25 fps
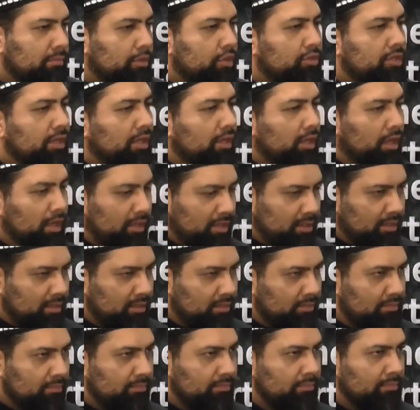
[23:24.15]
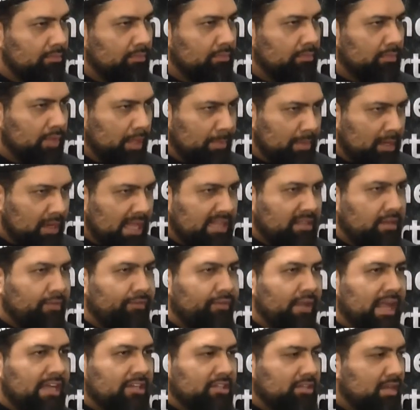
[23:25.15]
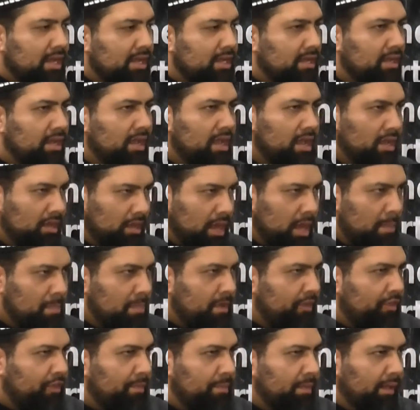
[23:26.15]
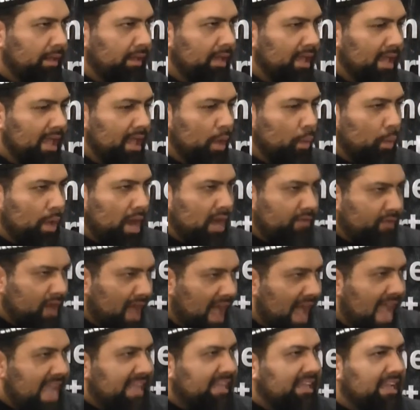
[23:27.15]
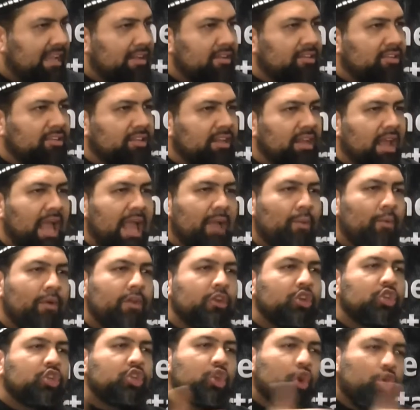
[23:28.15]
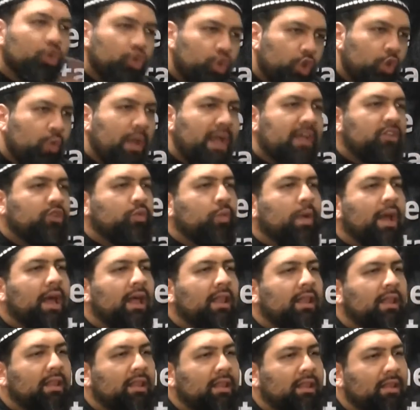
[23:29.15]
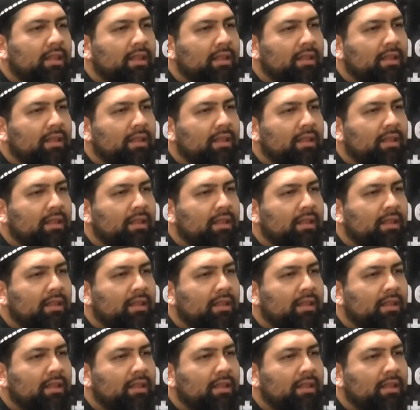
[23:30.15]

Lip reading: You say, look, let me light the flashlight, come with me. Whatever I can see, I want to show you as well.